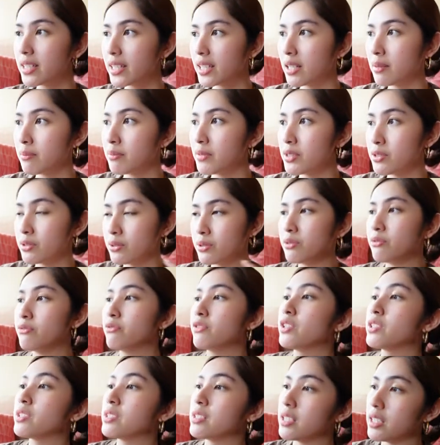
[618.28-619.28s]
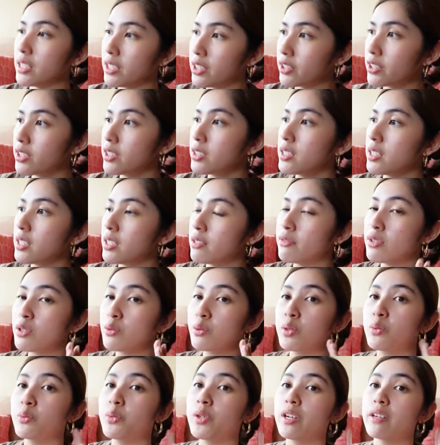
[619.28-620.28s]
keep these two fonts here, even
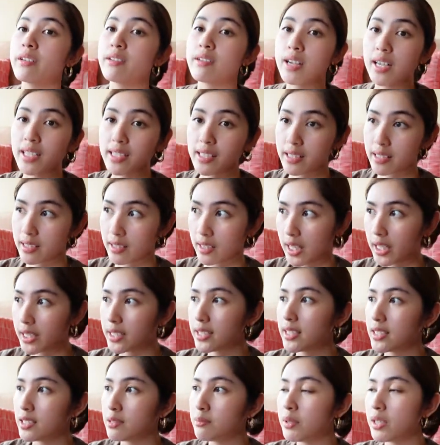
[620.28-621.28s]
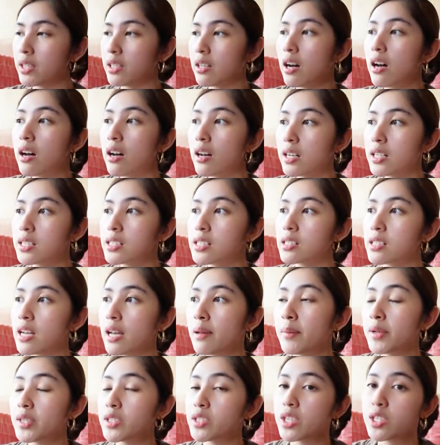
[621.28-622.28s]
when we are not selecting, because I
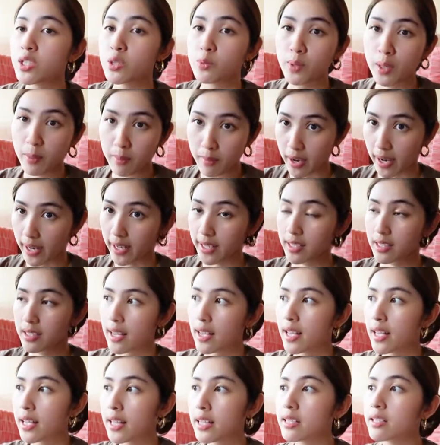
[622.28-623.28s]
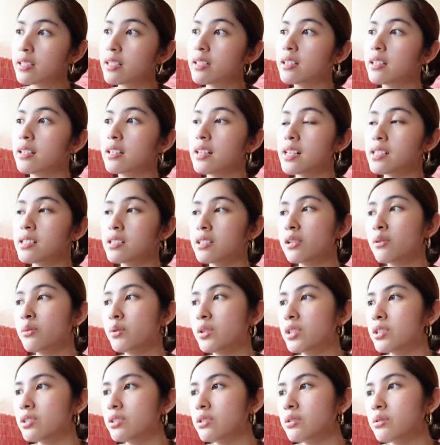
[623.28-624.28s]
might change my mind. And the last thing you
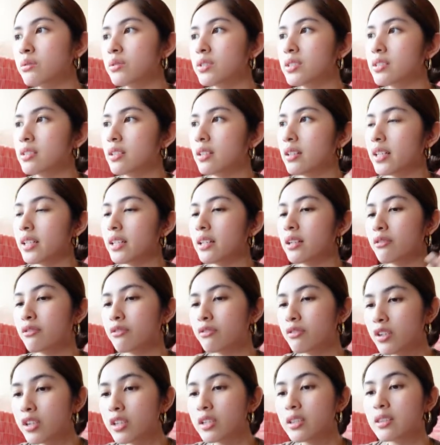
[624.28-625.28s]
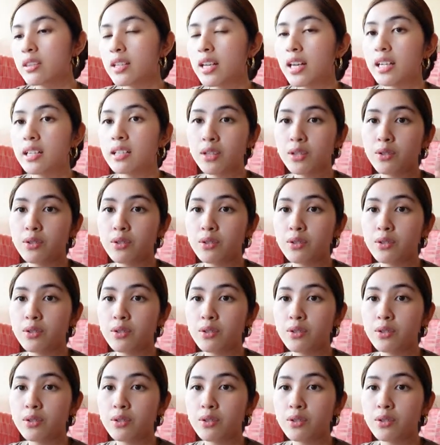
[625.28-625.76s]
wanna do is delete a font that you